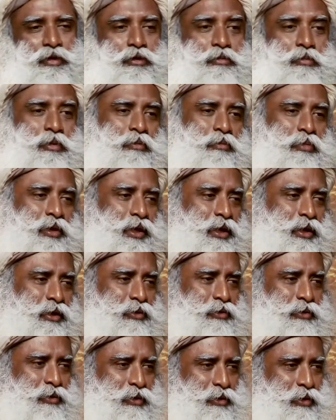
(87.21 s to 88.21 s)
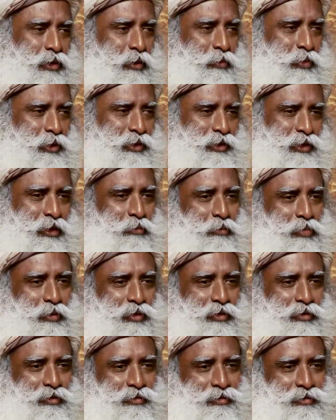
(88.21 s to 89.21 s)
human being into a throbbing
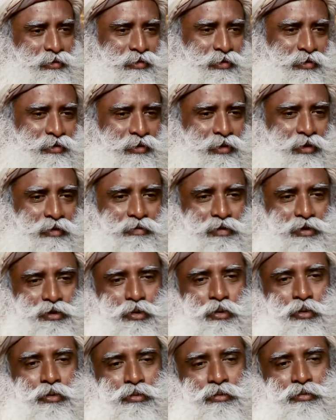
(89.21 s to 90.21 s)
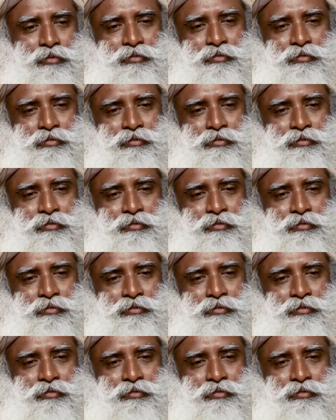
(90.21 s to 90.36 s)
temple of his own.